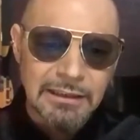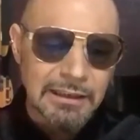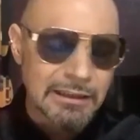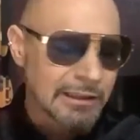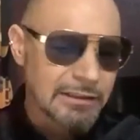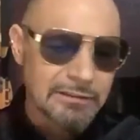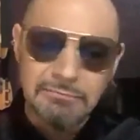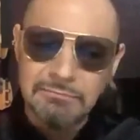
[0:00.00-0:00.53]
And
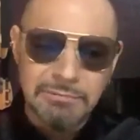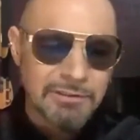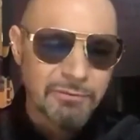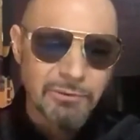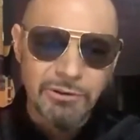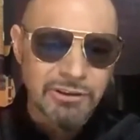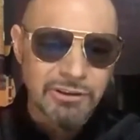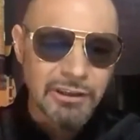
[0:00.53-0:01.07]
then
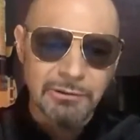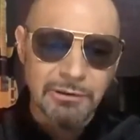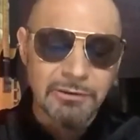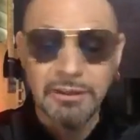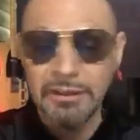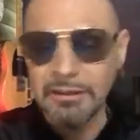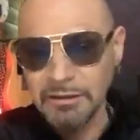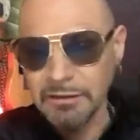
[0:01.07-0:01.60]
before you know
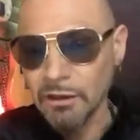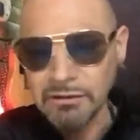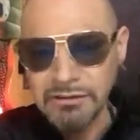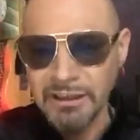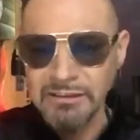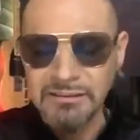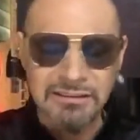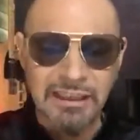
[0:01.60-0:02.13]
it, then the
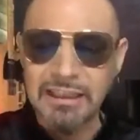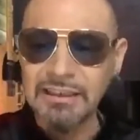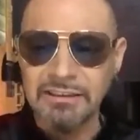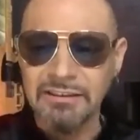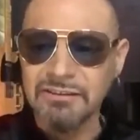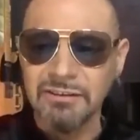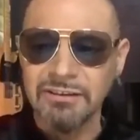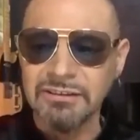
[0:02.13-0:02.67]
lockdown
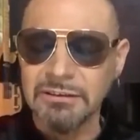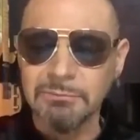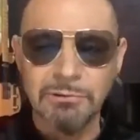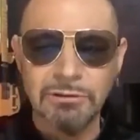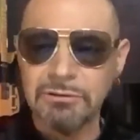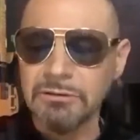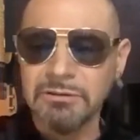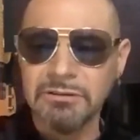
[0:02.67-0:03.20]
started. So I said,
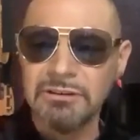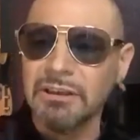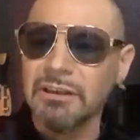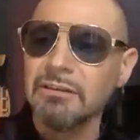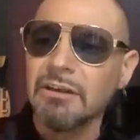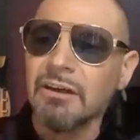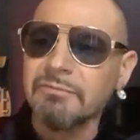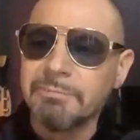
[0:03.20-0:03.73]
well, look, you
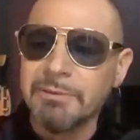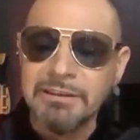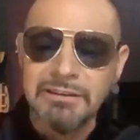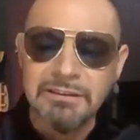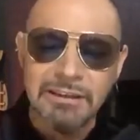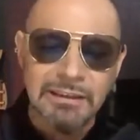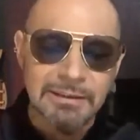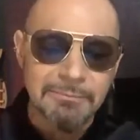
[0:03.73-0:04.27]
know, I've
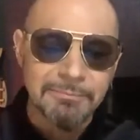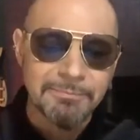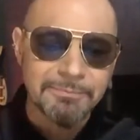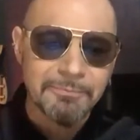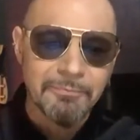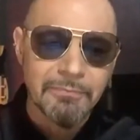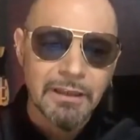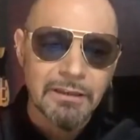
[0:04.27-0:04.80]
been
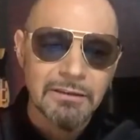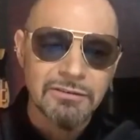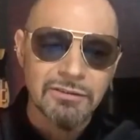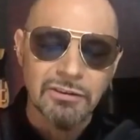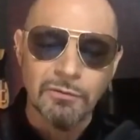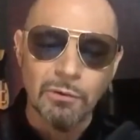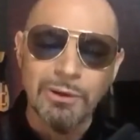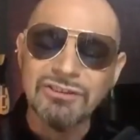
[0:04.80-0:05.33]

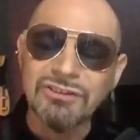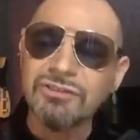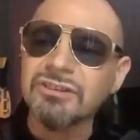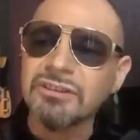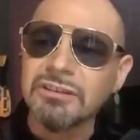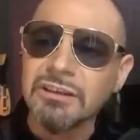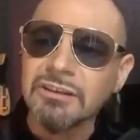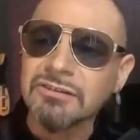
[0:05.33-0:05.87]
sort of always
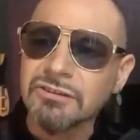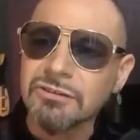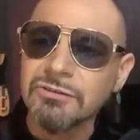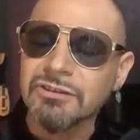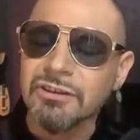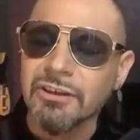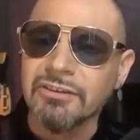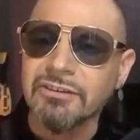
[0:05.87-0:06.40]
using the
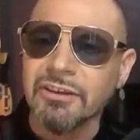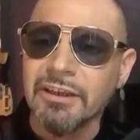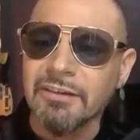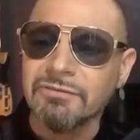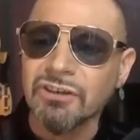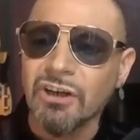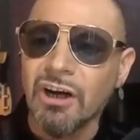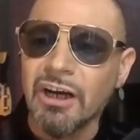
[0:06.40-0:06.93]
excuse that I don't
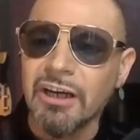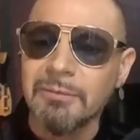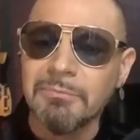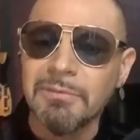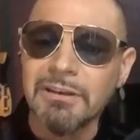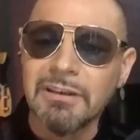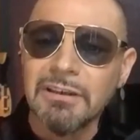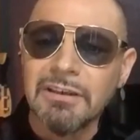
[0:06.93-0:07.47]
have time
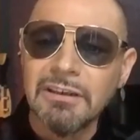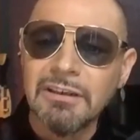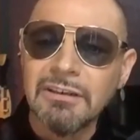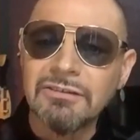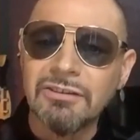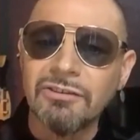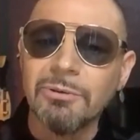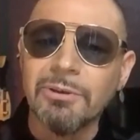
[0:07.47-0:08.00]

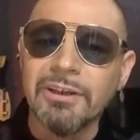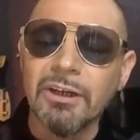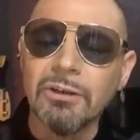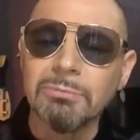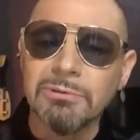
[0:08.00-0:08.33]
to do an